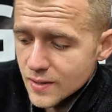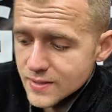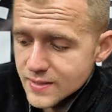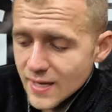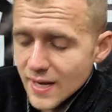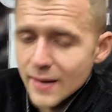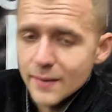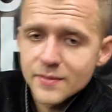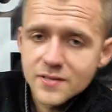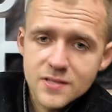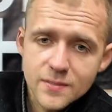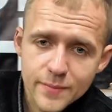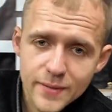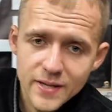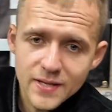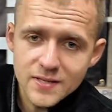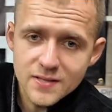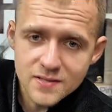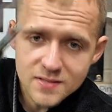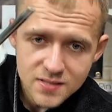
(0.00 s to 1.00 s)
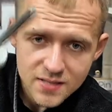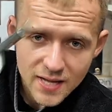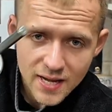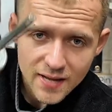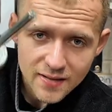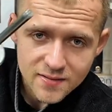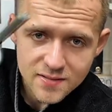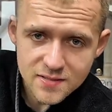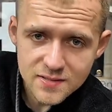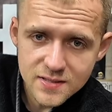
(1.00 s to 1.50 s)
diameter pins
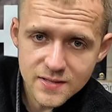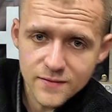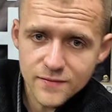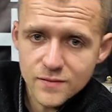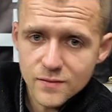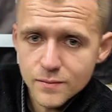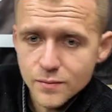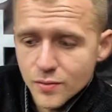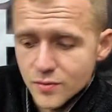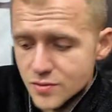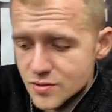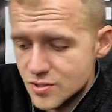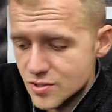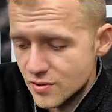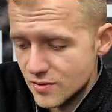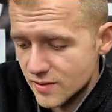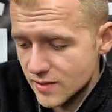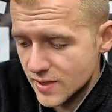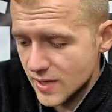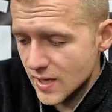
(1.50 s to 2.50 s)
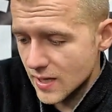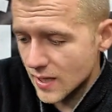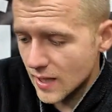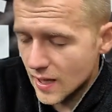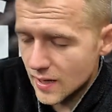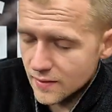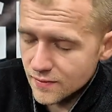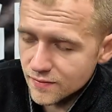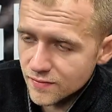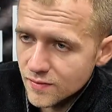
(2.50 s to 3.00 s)
at different points during their
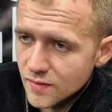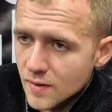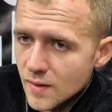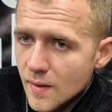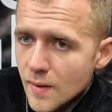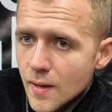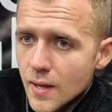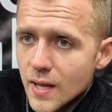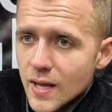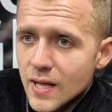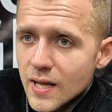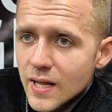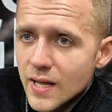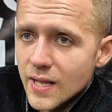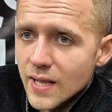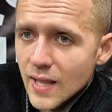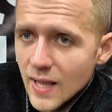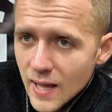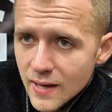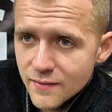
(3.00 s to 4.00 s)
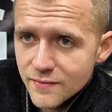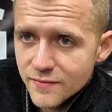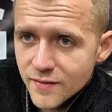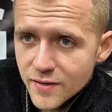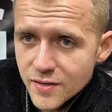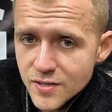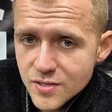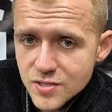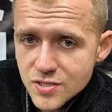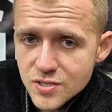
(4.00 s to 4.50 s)
life. Life
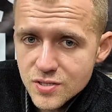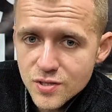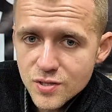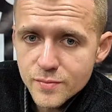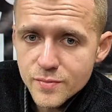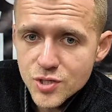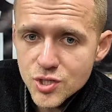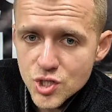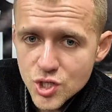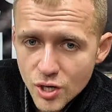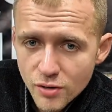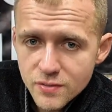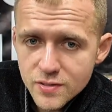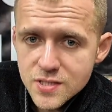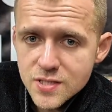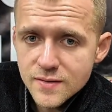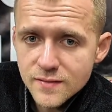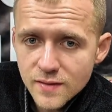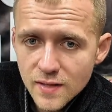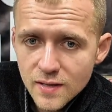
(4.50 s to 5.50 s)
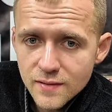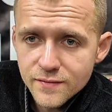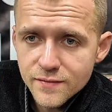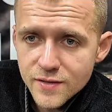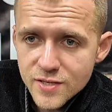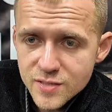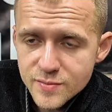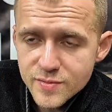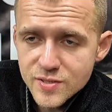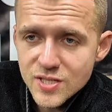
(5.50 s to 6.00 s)
Fitness, the majority of Life
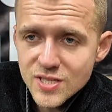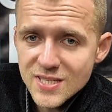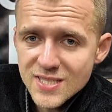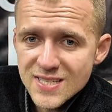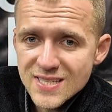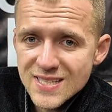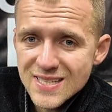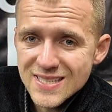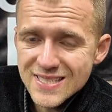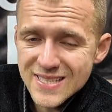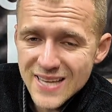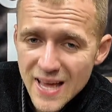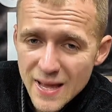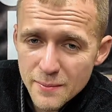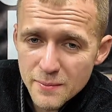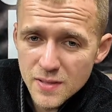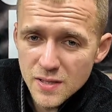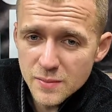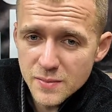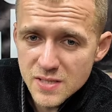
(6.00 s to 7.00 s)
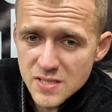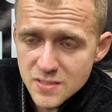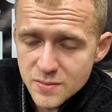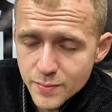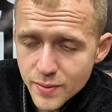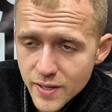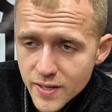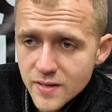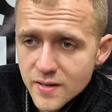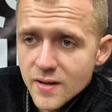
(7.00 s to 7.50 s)
Fitness machines is a 10mm
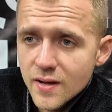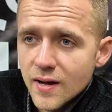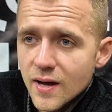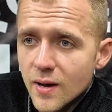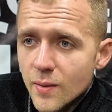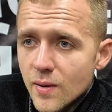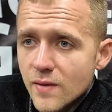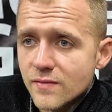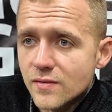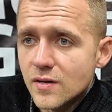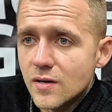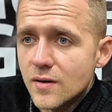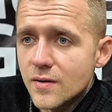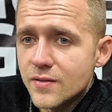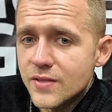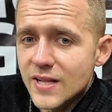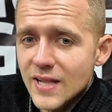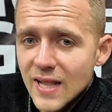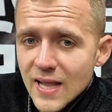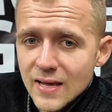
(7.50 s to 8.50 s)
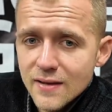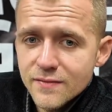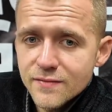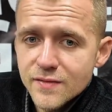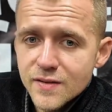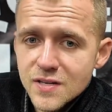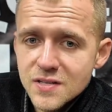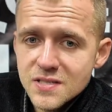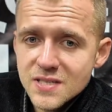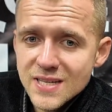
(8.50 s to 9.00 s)
pin. However, the Life
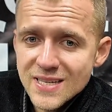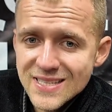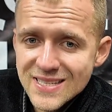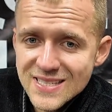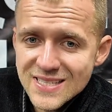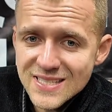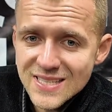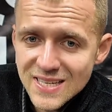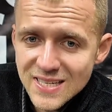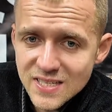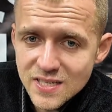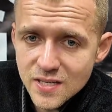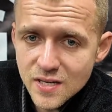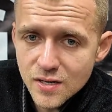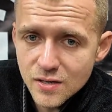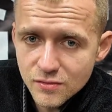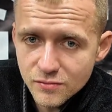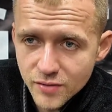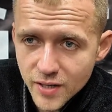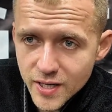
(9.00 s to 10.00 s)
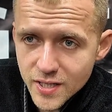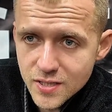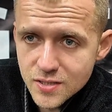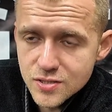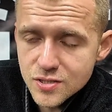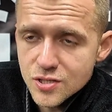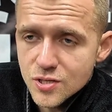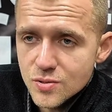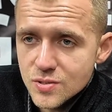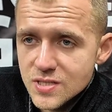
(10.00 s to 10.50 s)
Fitness Insignia
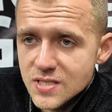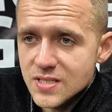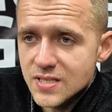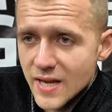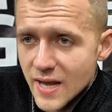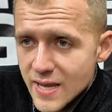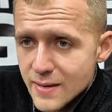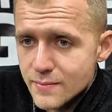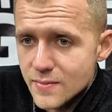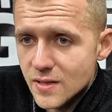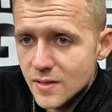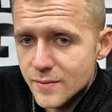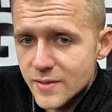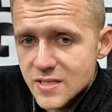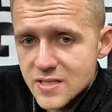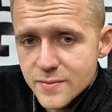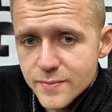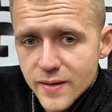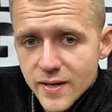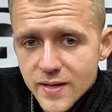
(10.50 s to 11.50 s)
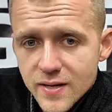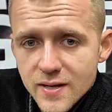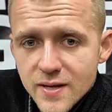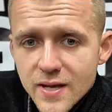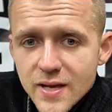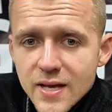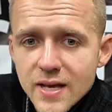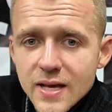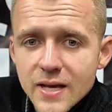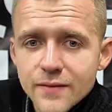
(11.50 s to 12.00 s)
range uses an 8mm pin.
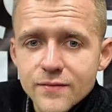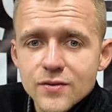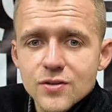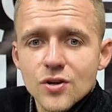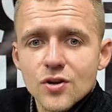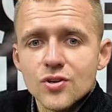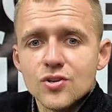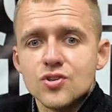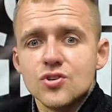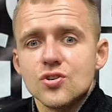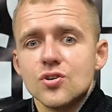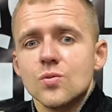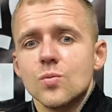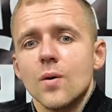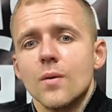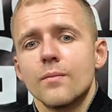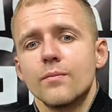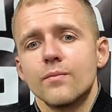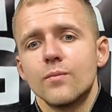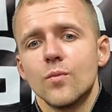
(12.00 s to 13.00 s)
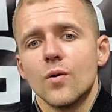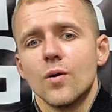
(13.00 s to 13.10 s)
If you're not sure